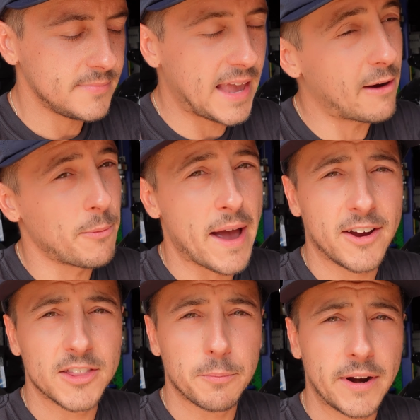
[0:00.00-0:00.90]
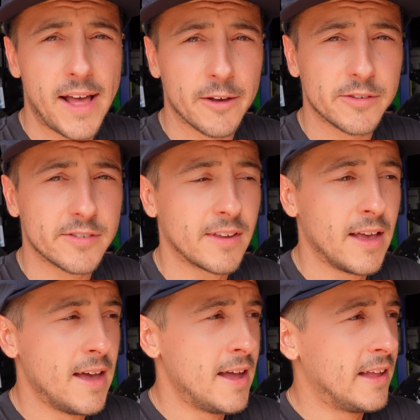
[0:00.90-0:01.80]
yeah, we're back here at the print house.
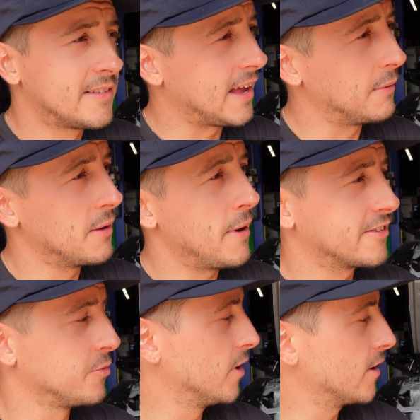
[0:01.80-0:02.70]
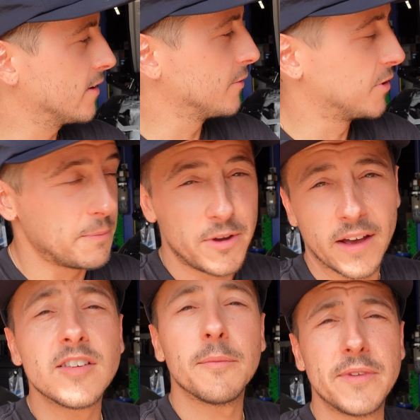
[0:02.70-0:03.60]
It's time to get back to work. Keep you
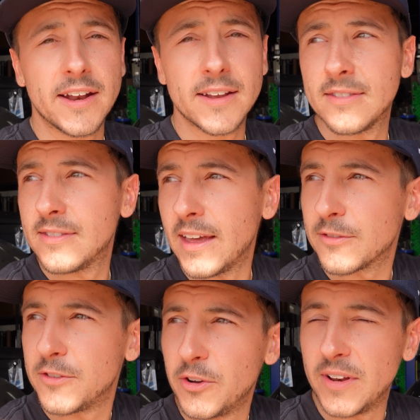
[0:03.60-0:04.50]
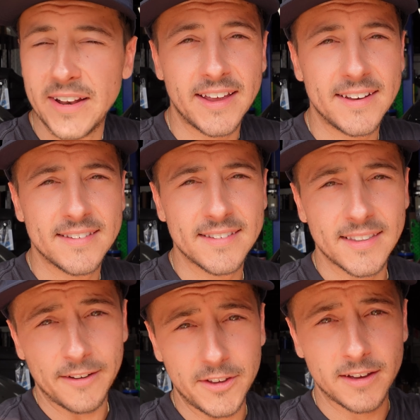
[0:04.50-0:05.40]
guys updated. Thanks for tuning in.
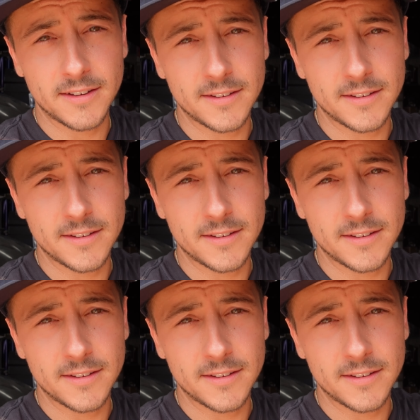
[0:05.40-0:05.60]
Love you.